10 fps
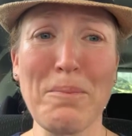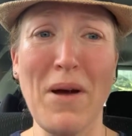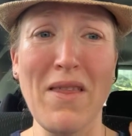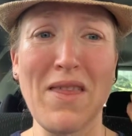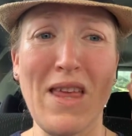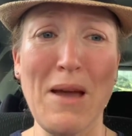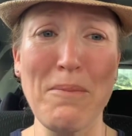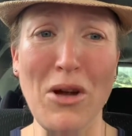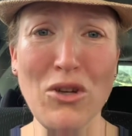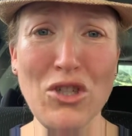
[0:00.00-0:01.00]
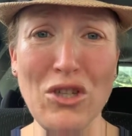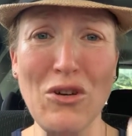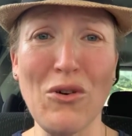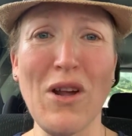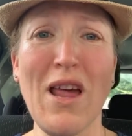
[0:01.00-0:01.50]
but the
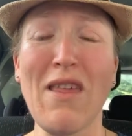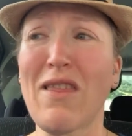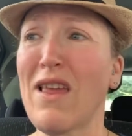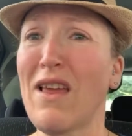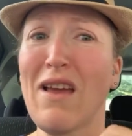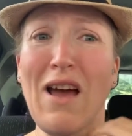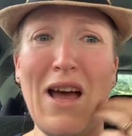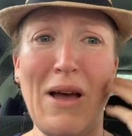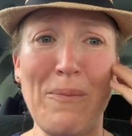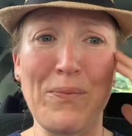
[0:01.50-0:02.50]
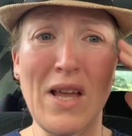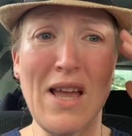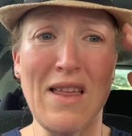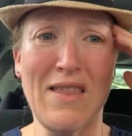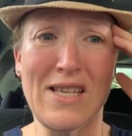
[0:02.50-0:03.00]
emotional, the
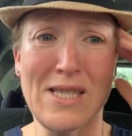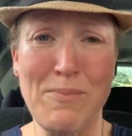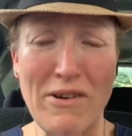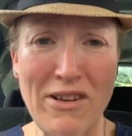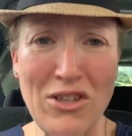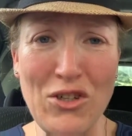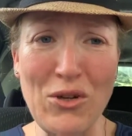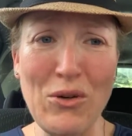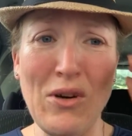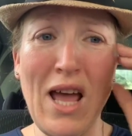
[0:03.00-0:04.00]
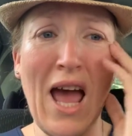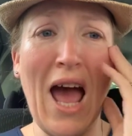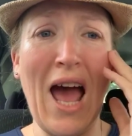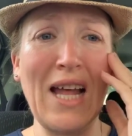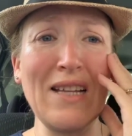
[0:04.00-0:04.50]
spiritual,
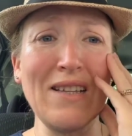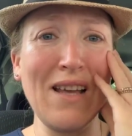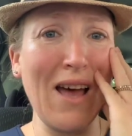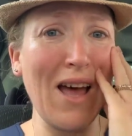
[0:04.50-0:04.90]
and